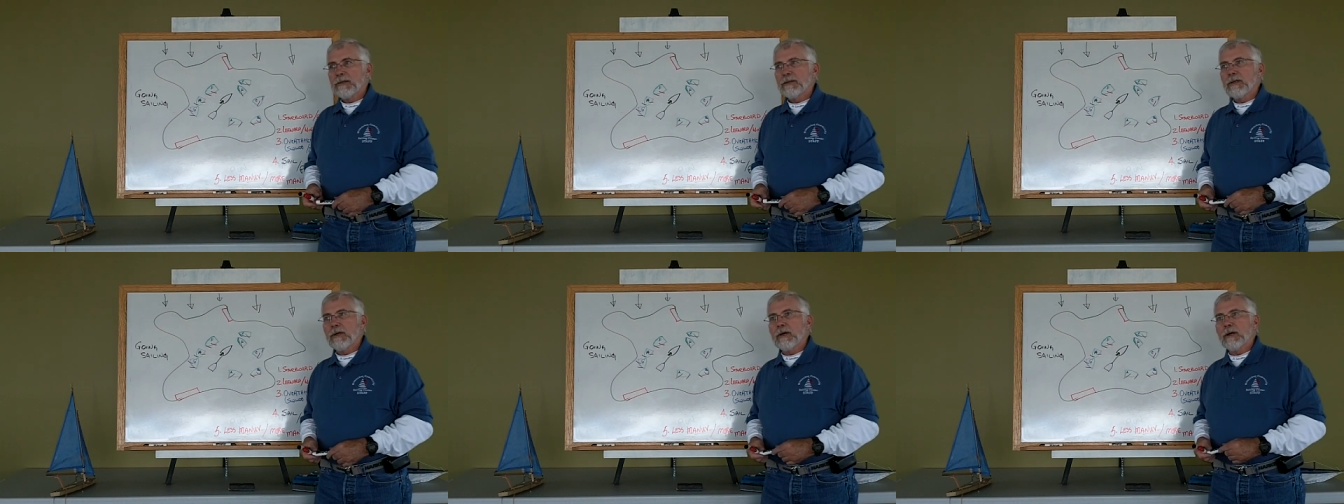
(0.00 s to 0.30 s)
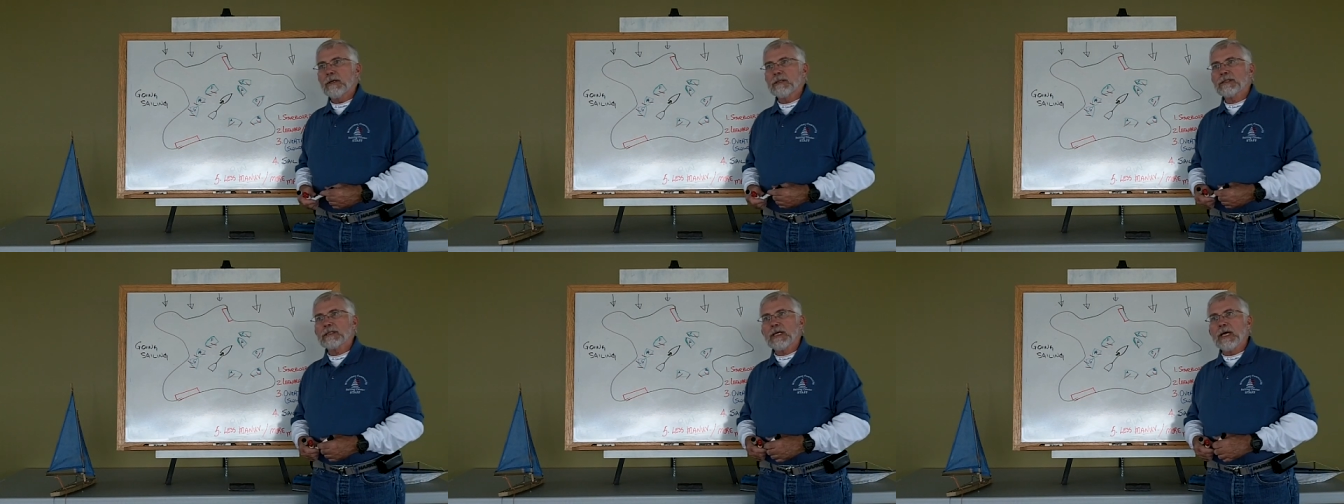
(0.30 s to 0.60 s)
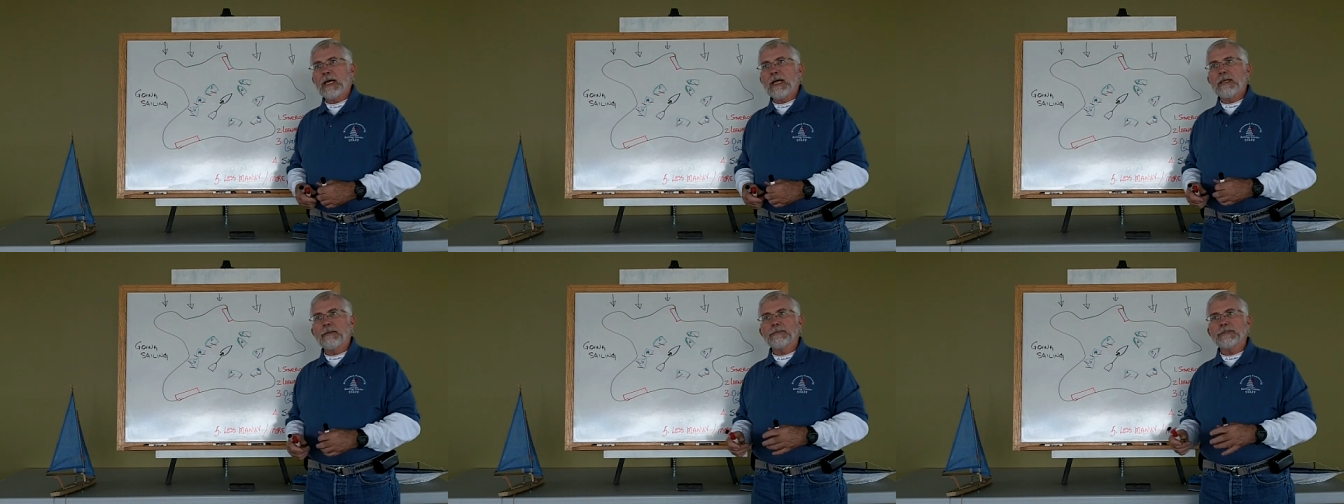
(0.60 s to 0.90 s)
There are
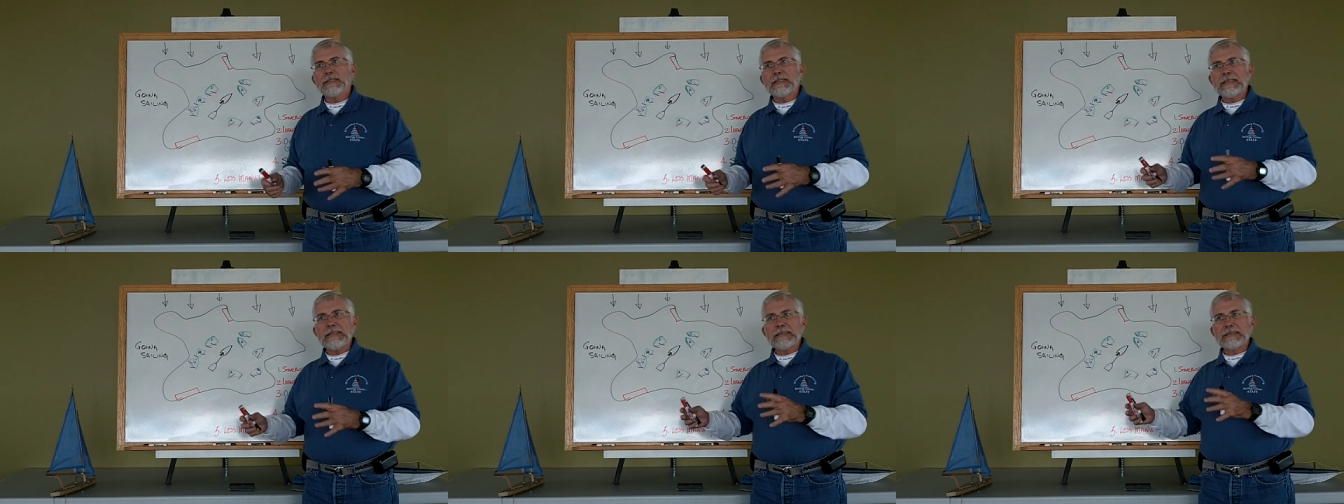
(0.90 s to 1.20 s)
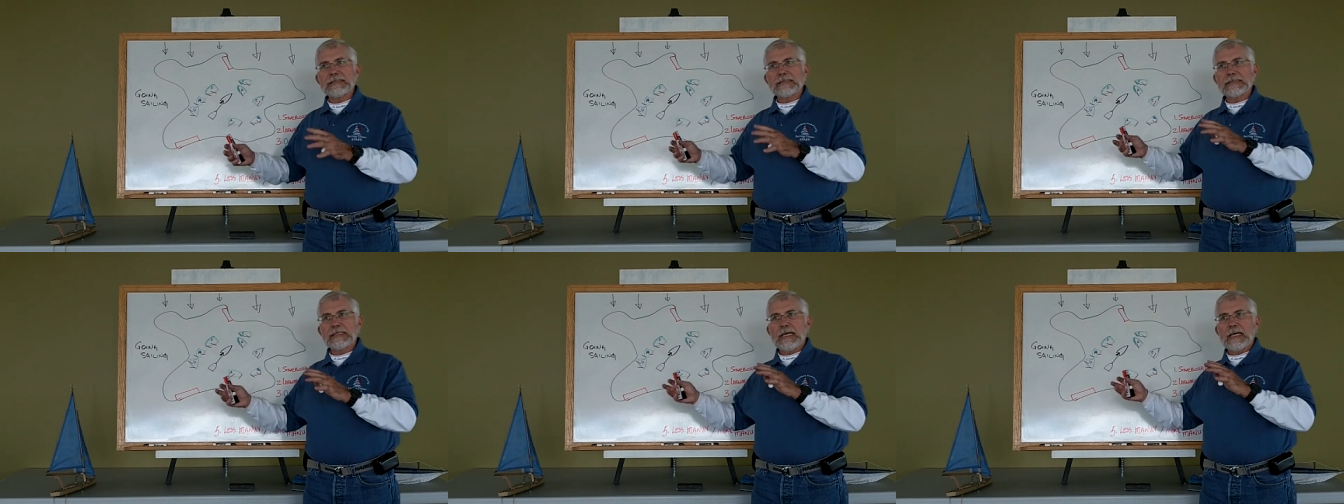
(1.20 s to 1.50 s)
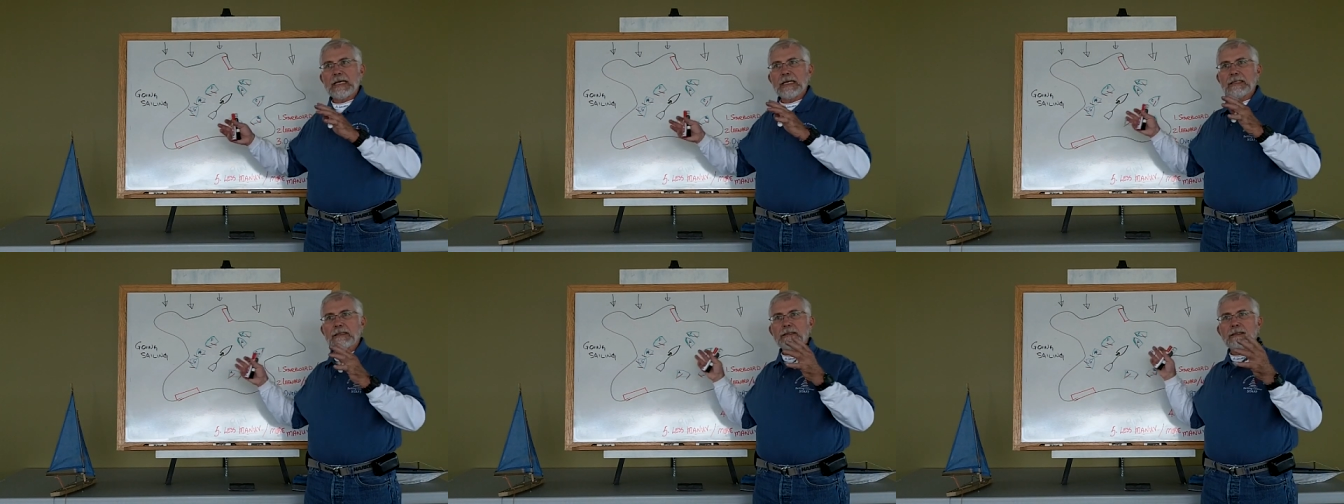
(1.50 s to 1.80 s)
times
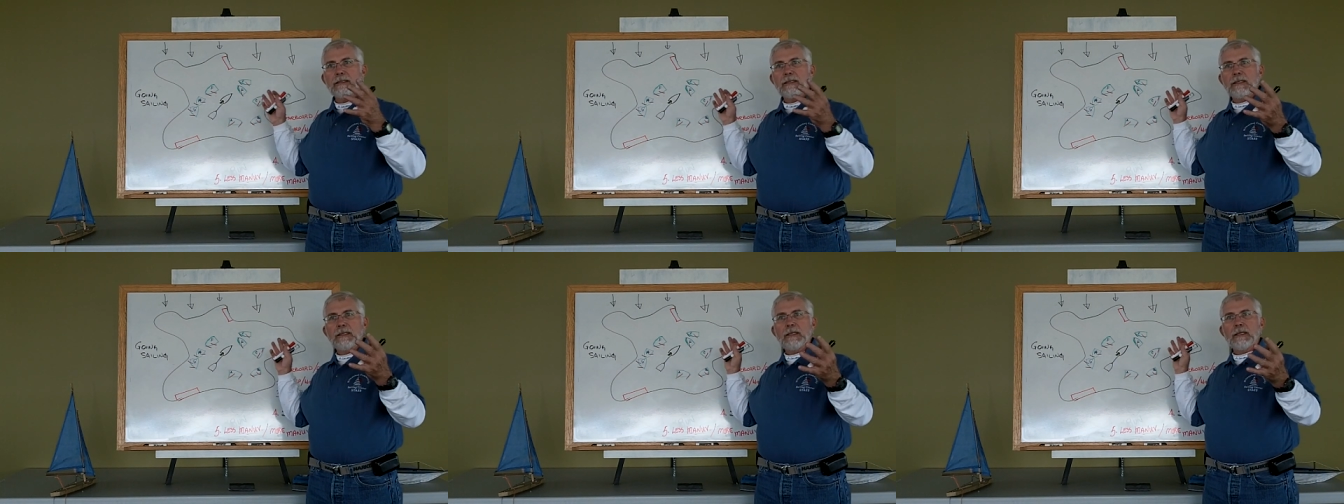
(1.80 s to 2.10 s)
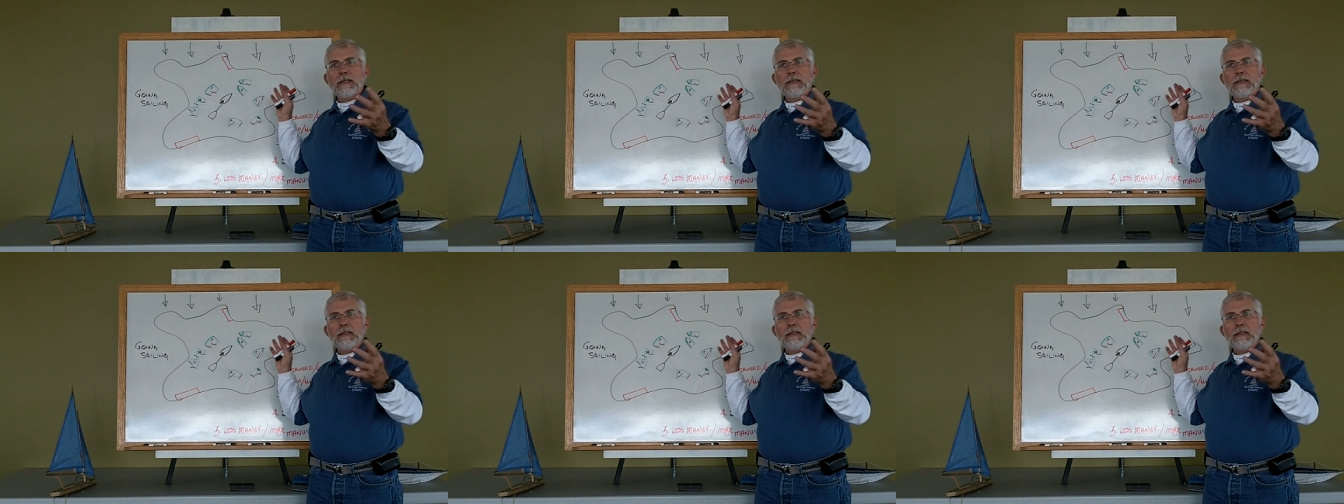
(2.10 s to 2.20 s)
inside